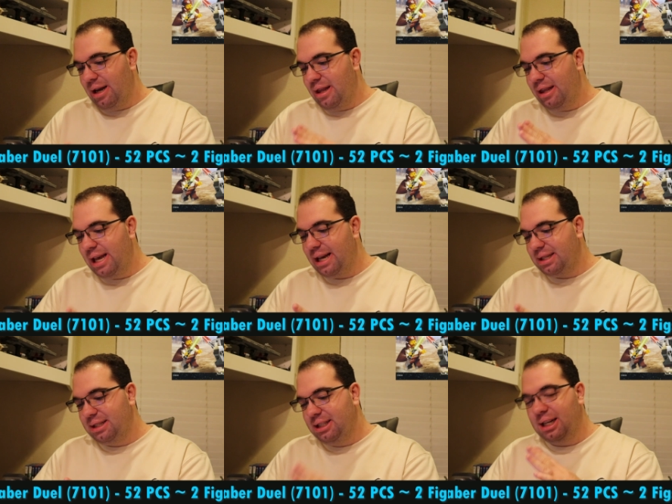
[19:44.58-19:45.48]

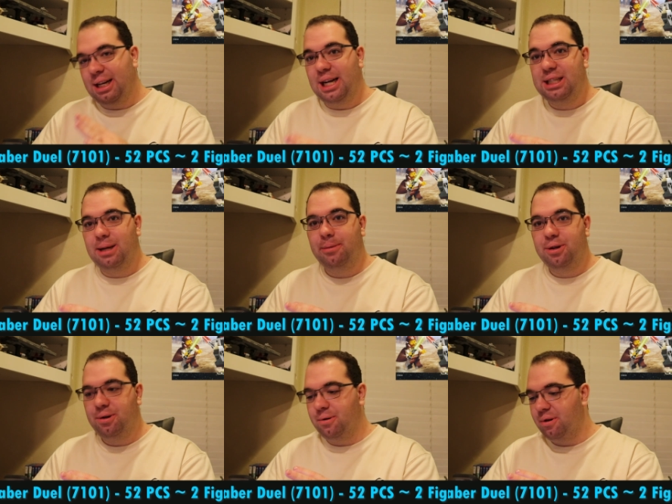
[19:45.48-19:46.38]
This, the
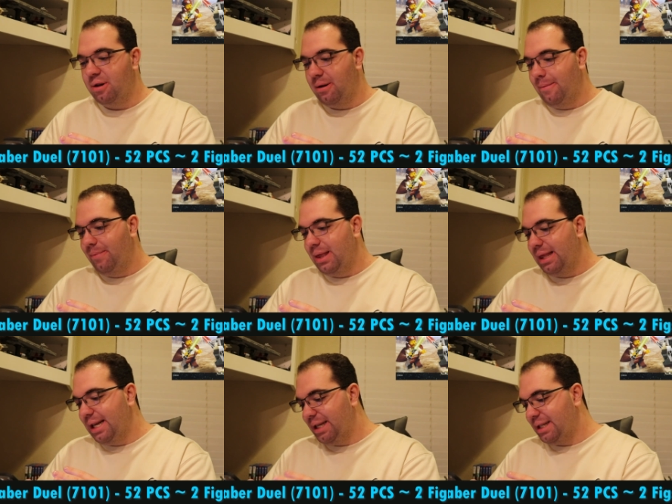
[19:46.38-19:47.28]
lightsaber duel,
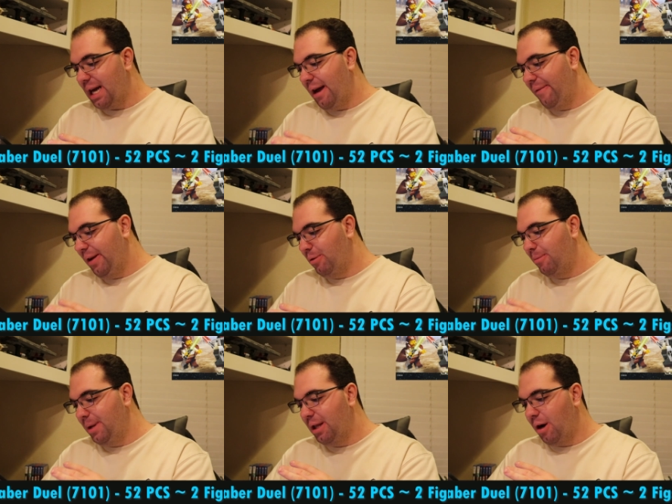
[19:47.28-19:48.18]
this I think
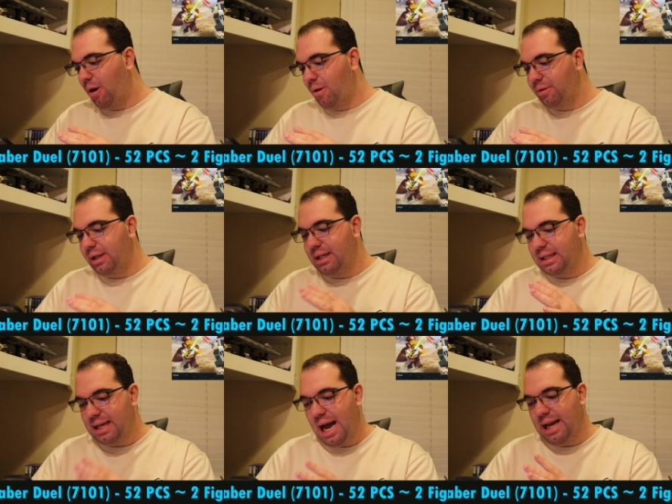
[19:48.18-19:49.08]
would be the only
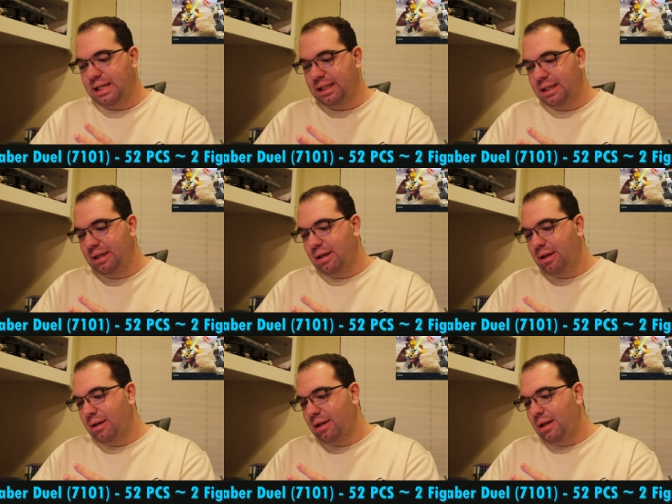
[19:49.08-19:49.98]
set
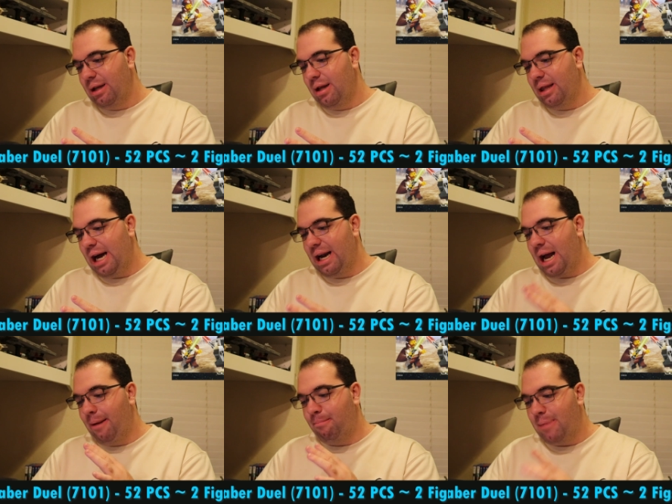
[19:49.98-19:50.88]
that
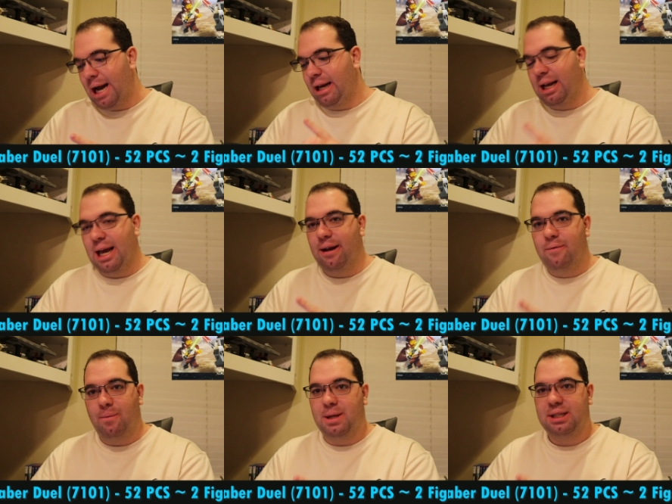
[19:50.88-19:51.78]
I might get
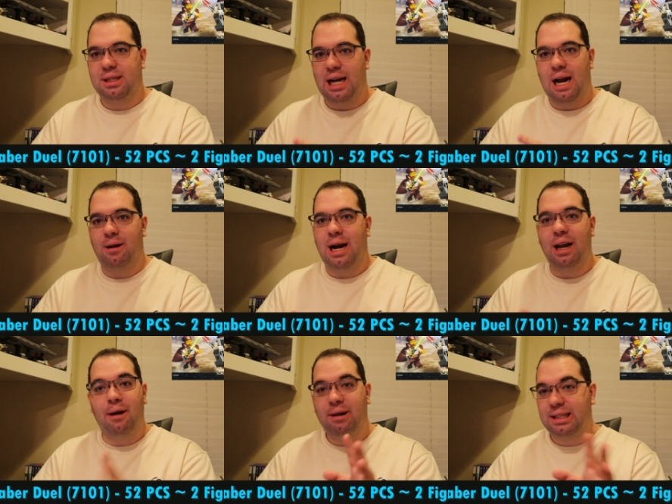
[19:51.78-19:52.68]
from this entire... I
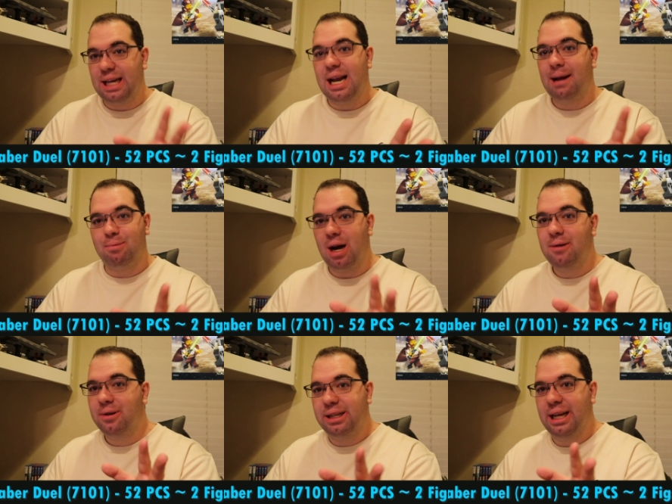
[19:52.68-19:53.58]
know I said I
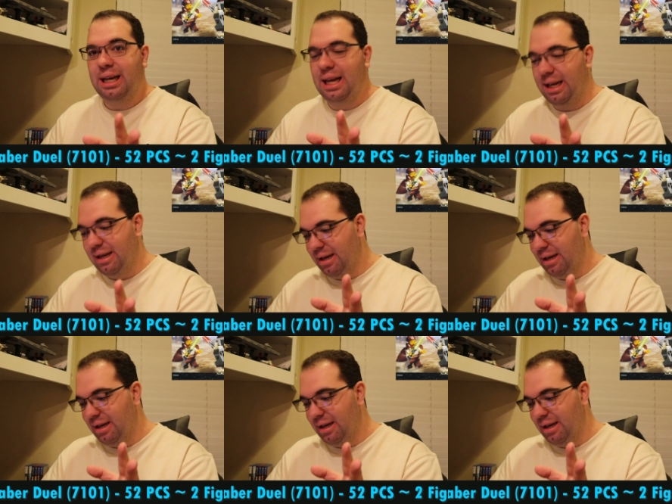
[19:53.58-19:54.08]
probably wouldn't get any.